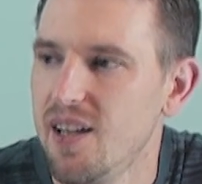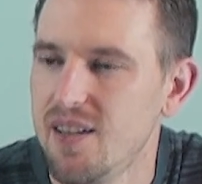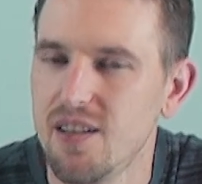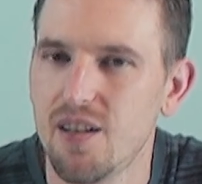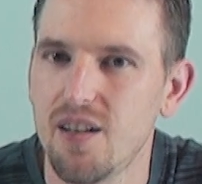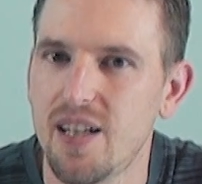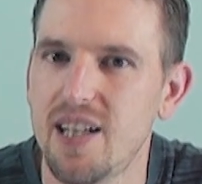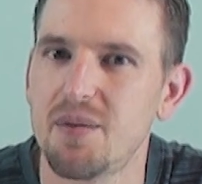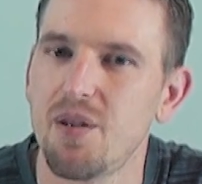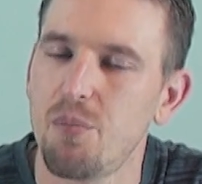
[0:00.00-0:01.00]
Yeah,
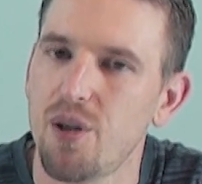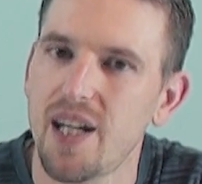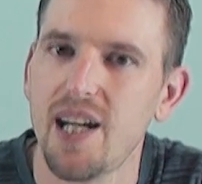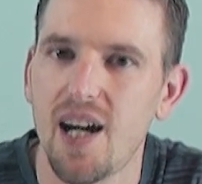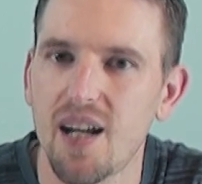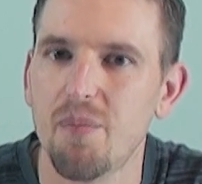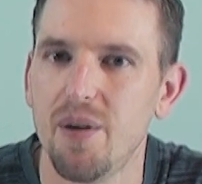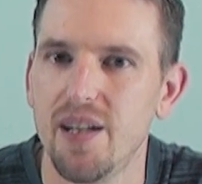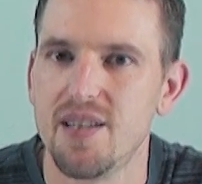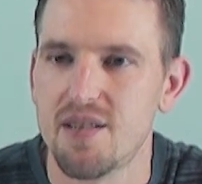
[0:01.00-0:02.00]
it's a little more chaotic,
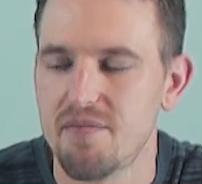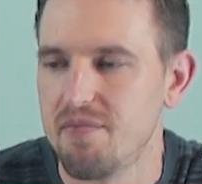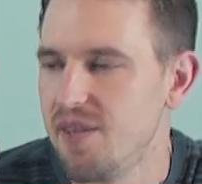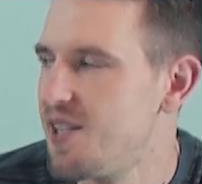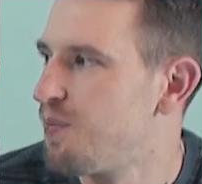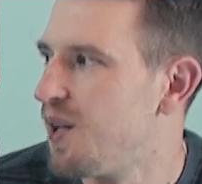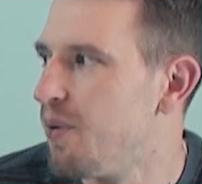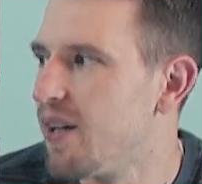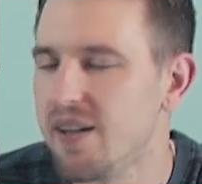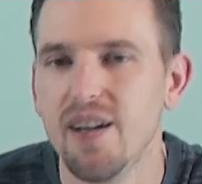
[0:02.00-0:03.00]
but it's way
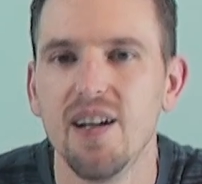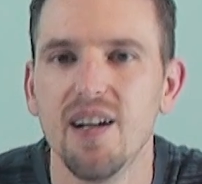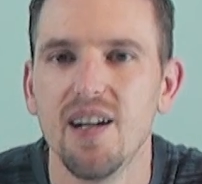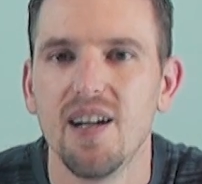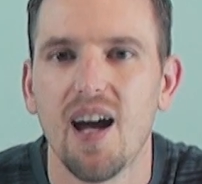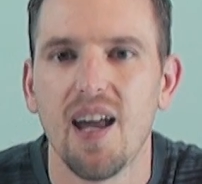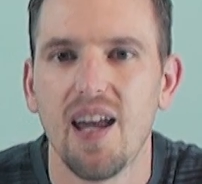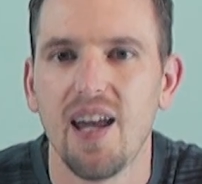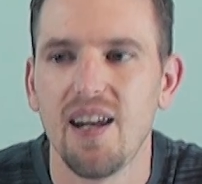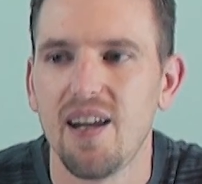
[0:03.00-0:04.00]
better. Mm-hmm.
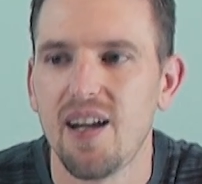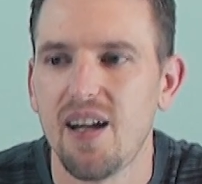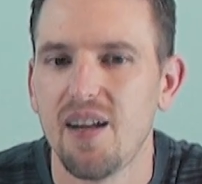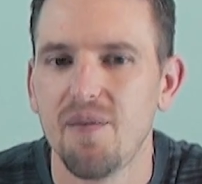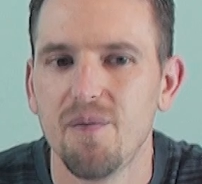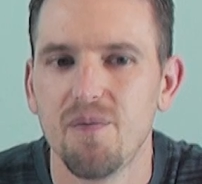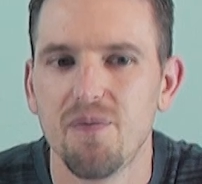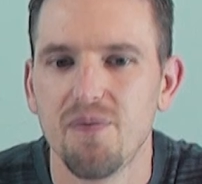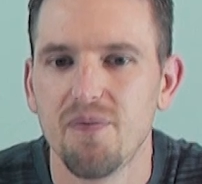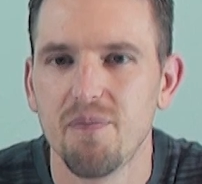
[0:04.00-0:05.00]
And
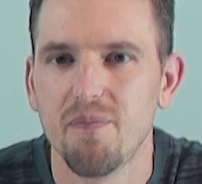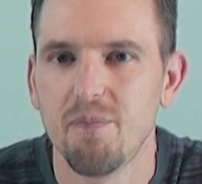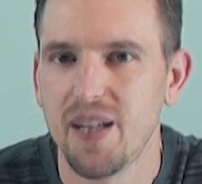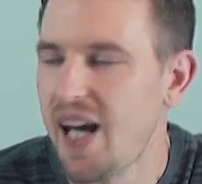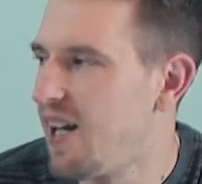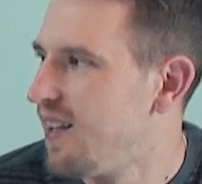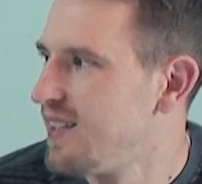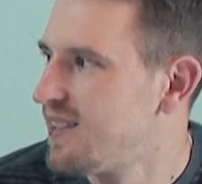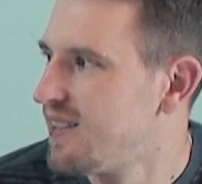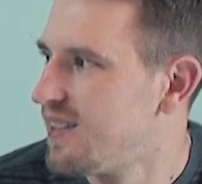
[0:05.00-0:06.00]
but yeah,
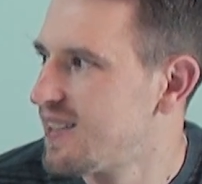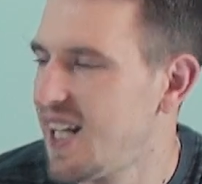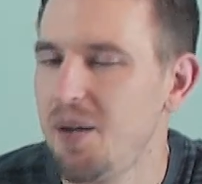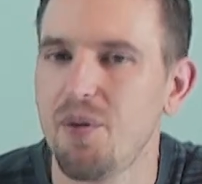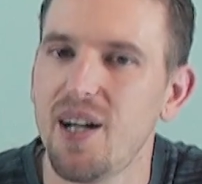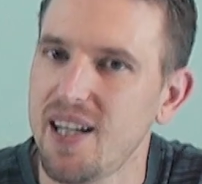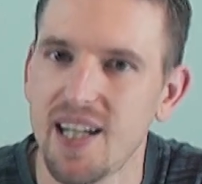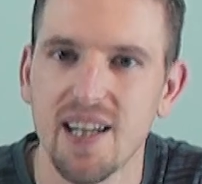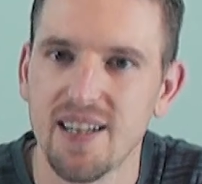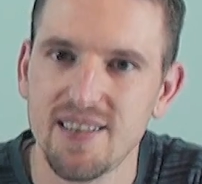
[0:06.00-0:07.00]
this game, go out and
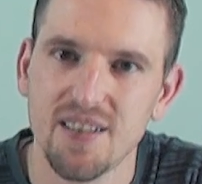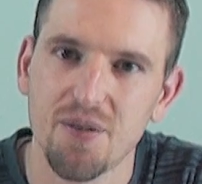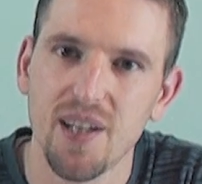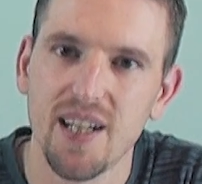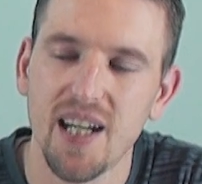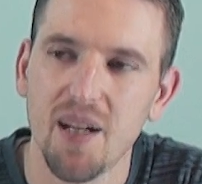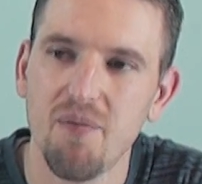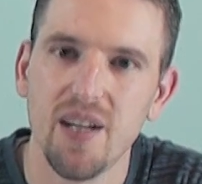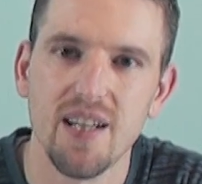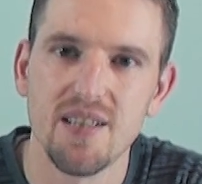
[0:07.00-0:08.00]
get it. This is a great
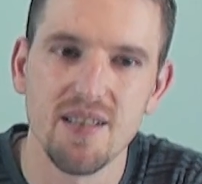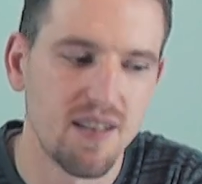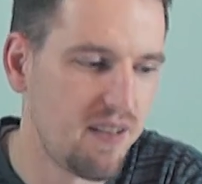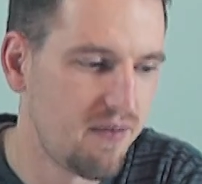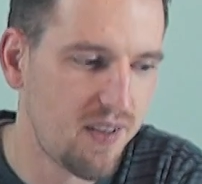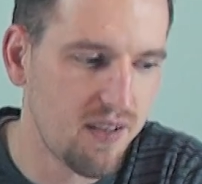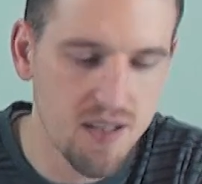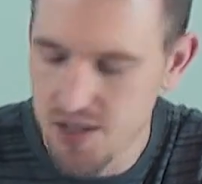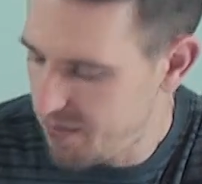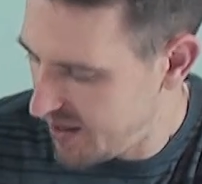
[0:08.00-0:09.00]
game. It's
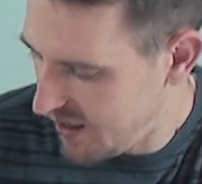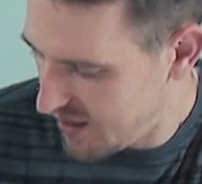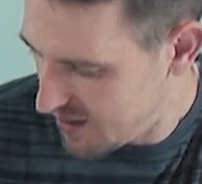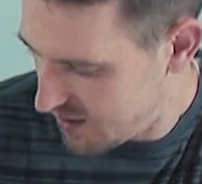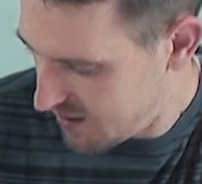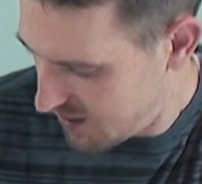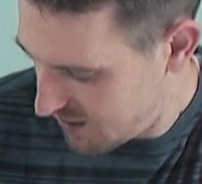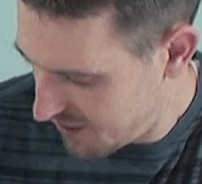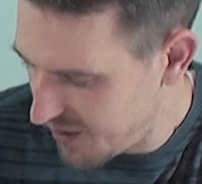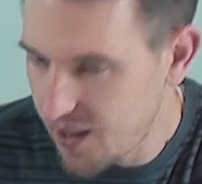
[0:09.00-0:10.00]
fairly cheap. I think it's
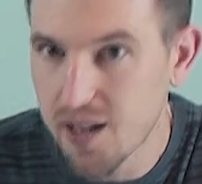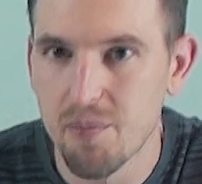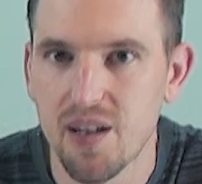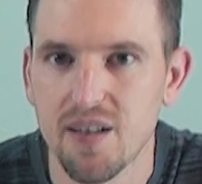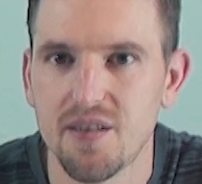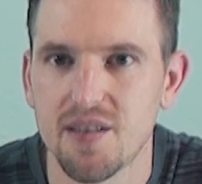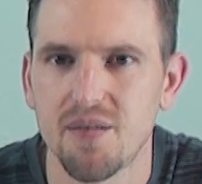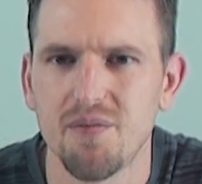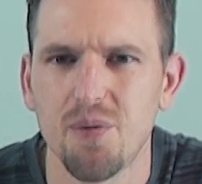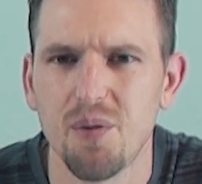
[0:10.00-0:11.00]
$39 or
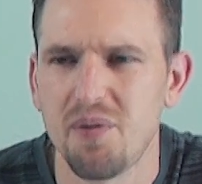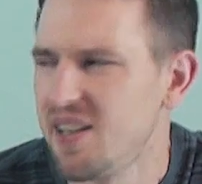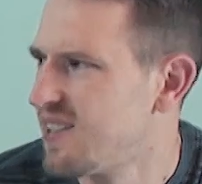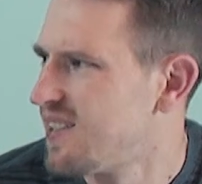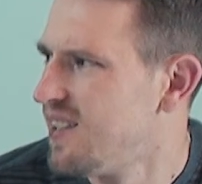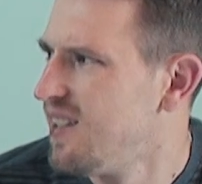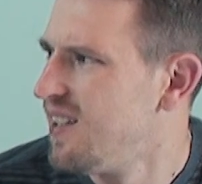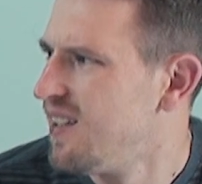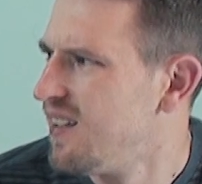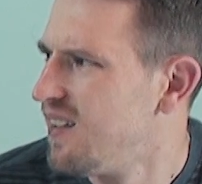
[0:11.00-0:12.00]
something, $40
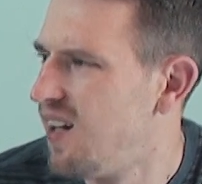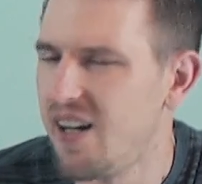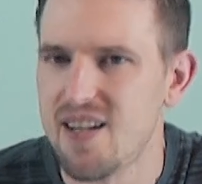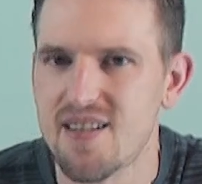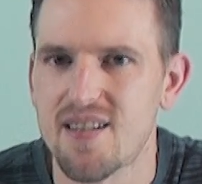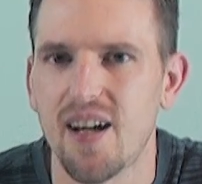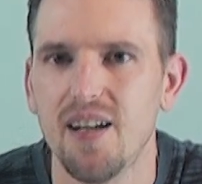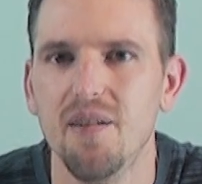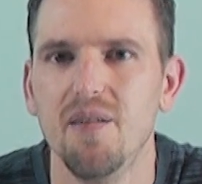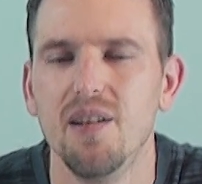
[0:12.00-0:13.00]
on his
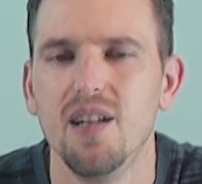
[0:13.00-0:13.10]
site.